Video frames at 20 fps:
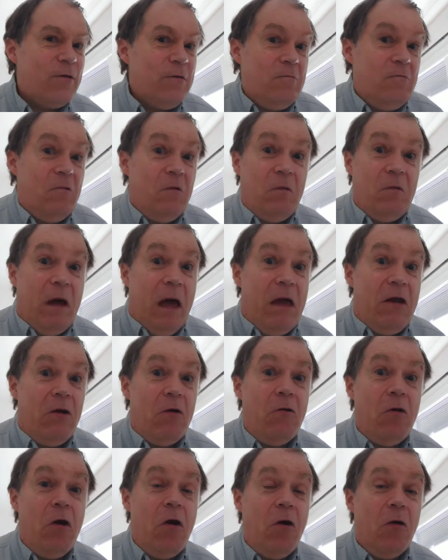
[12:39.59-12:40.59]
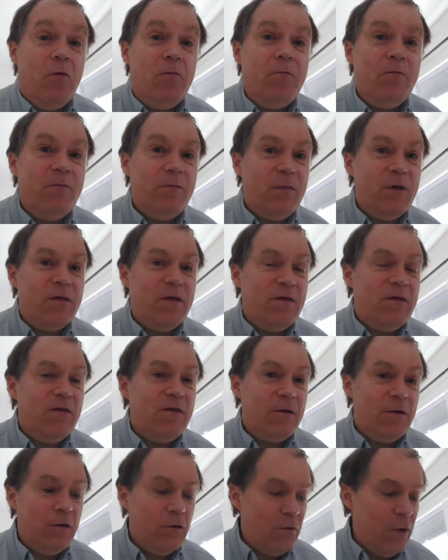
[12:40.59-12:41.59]
Well, I don't know. But this
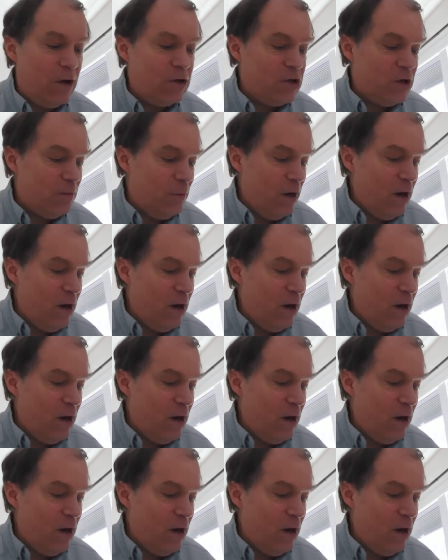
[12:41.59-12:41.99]
is a good question.